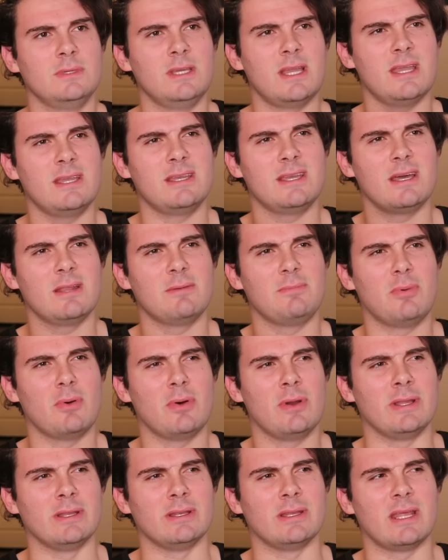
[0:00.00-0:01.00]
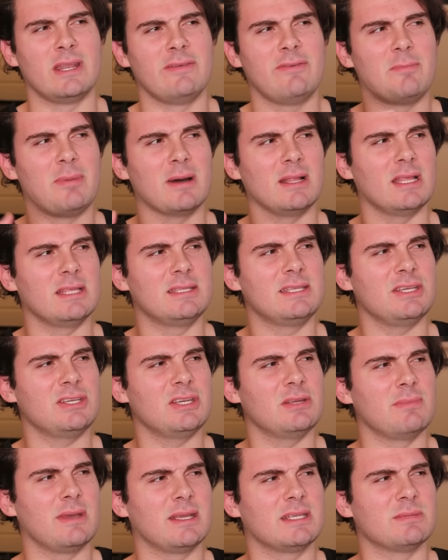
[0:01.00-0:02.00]
you got a point. And if a
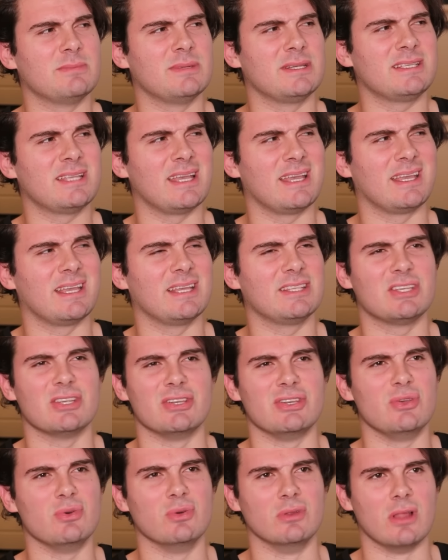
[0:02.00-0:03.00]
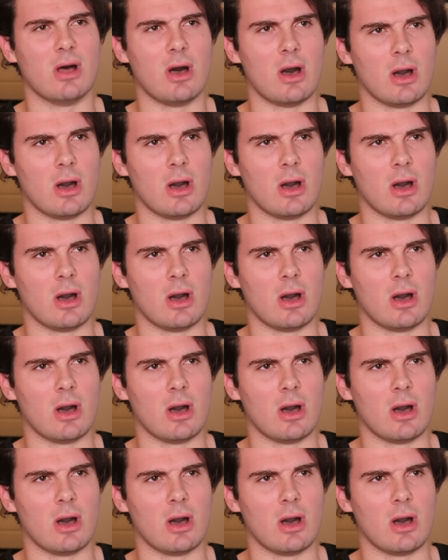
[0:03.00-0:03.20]
politician makes a mistake, it's a new law.